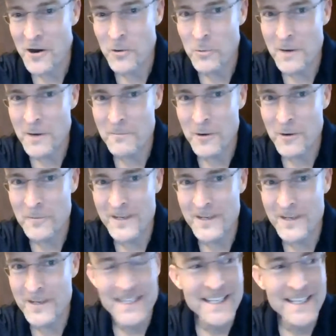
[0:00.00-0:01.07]
one moment
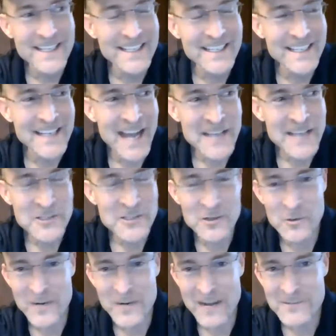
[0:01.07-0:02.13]
in high
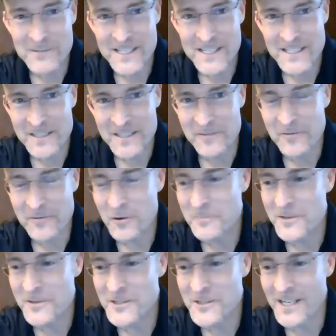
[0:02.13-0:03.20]
school when I was listening to folk
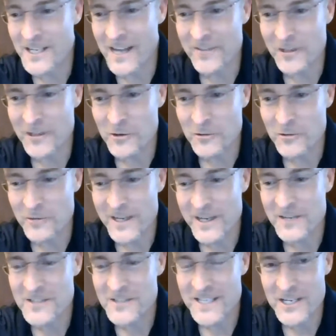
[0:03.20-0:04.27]
music on the local
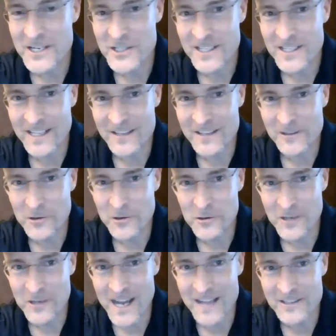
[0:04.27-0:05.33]
radio station, like the local
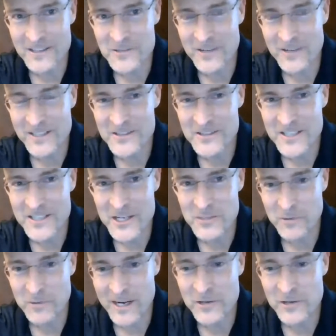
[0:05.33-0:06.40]
college radio
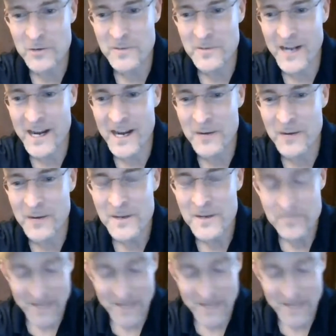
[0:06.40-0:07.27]
station where I grew up in Iowa,